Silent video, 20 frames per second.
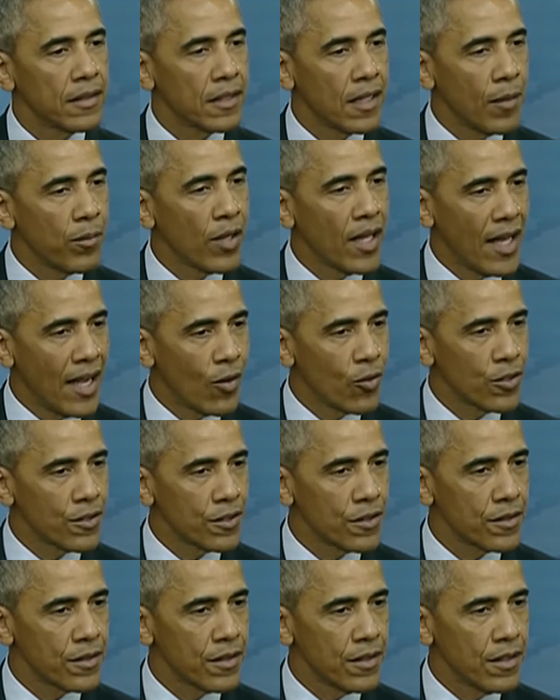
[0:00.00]
a couple
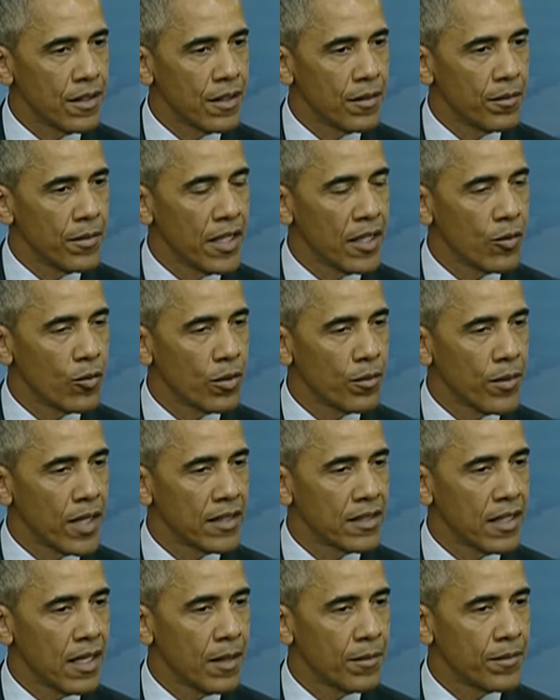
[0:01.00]
hours meeting with my
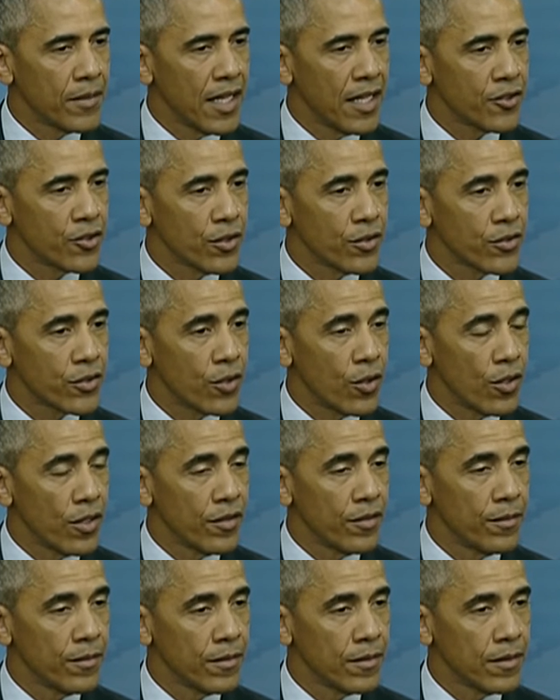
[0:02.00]
top national
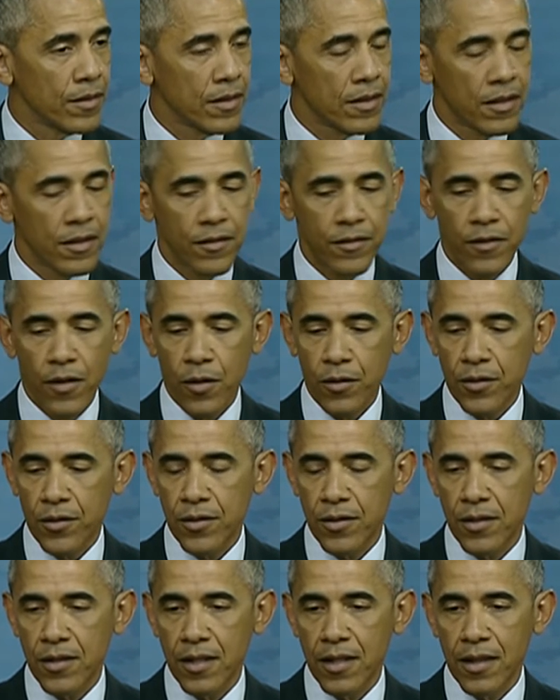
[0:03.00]
security
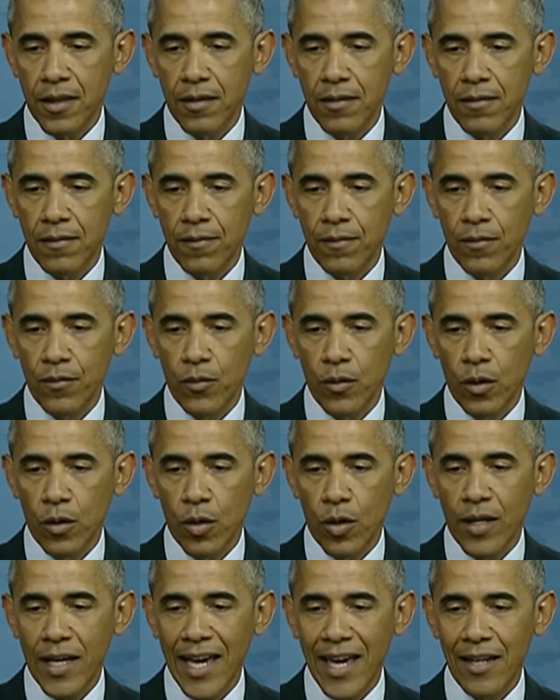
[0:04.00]
folks to
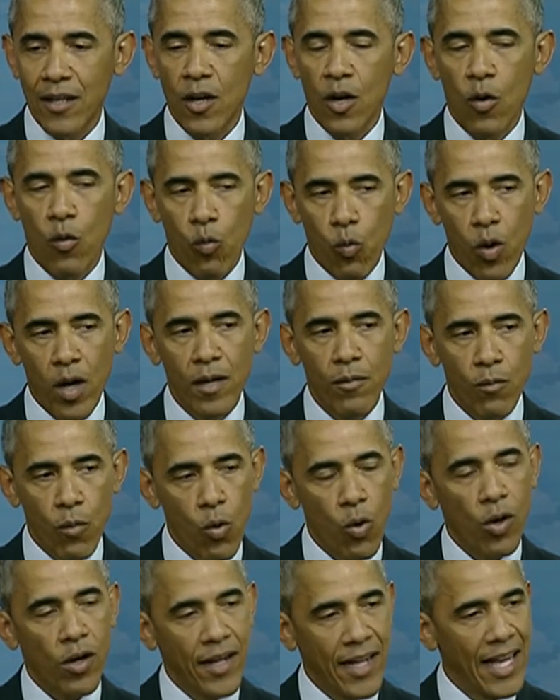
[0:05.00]
look at what
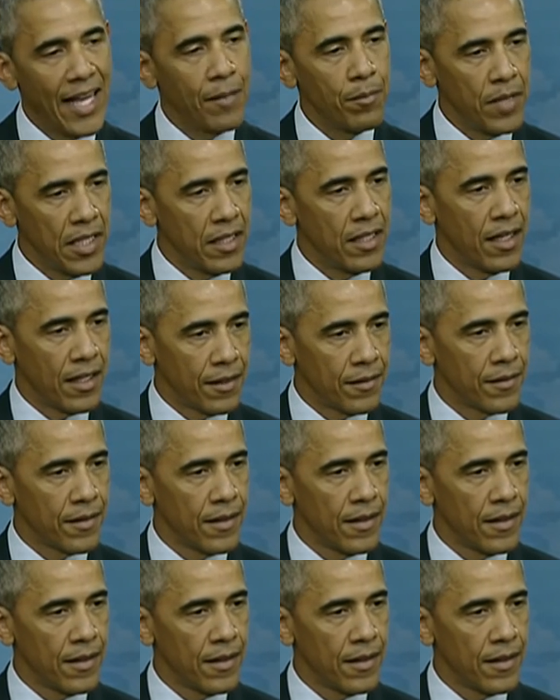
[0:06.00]
more can be done.